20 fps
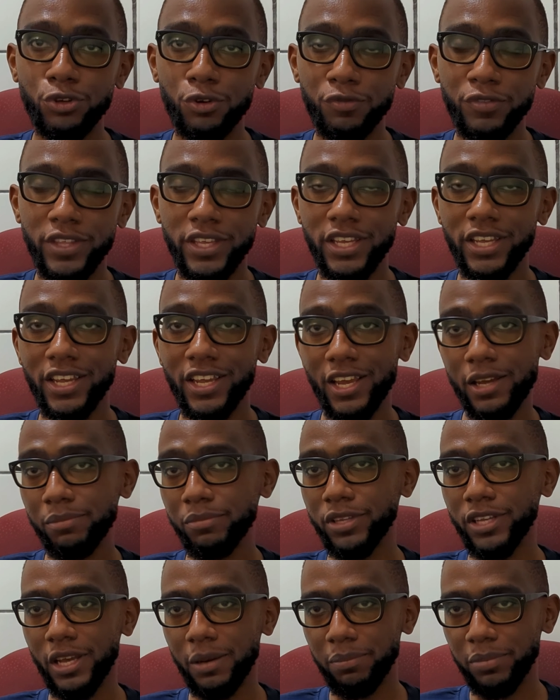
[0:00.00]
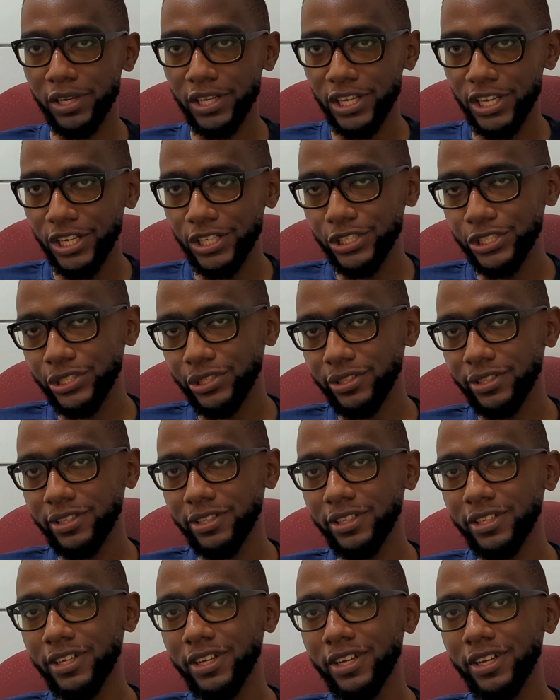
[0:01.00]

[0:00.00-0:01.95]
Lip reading: of the MBA application.